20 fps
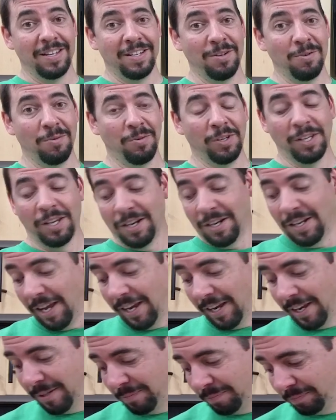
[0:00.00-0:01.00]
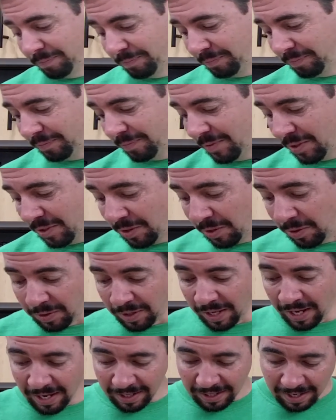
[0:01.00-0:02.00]
you're really gonna like it. So
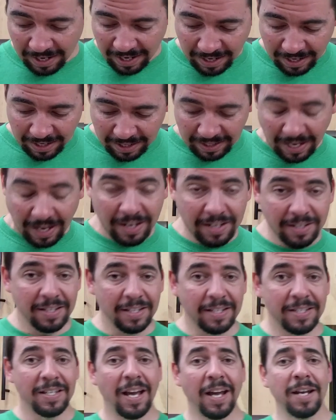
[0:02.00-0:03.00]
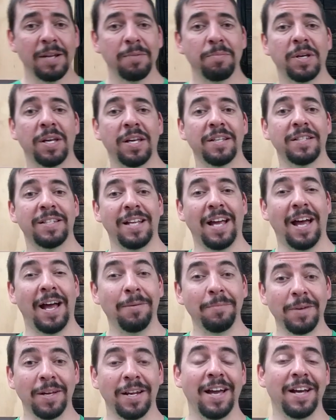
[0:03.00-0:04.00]
that is exciting, because
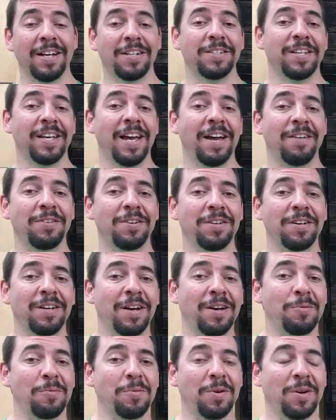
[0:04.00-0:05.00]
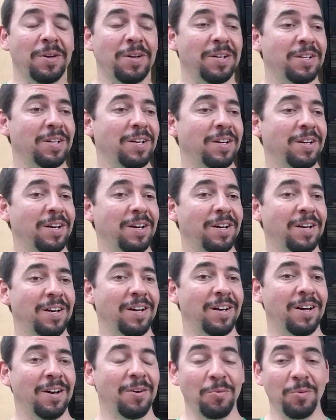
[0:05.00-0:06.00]
I'm gonna actually have a
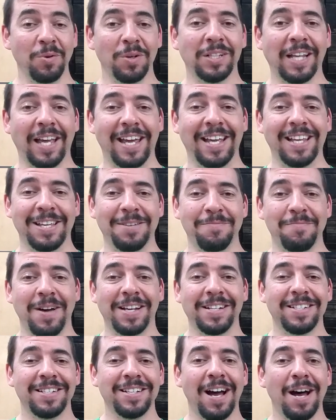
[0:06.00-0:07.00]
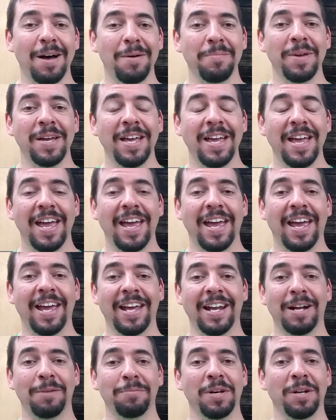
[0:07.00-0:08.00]
wood lathe in my shop,
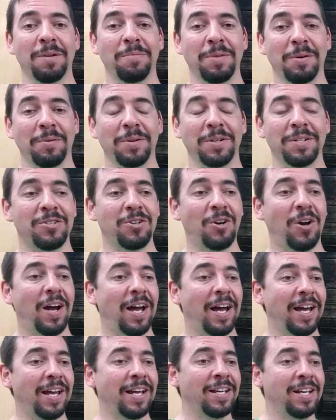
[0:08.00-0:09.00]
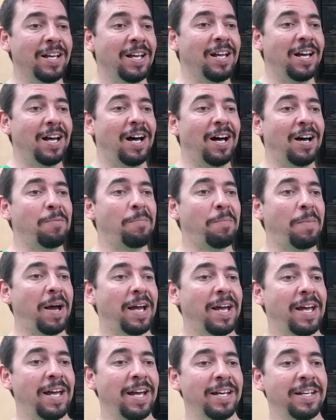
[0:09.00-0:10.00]
and I'm gonna be able to try
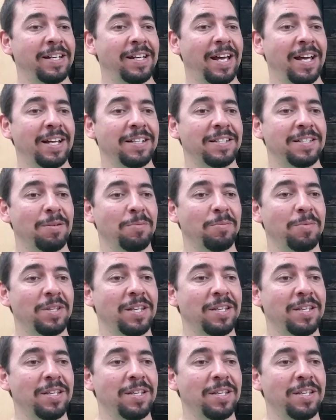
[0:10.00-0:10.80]
my hand at some of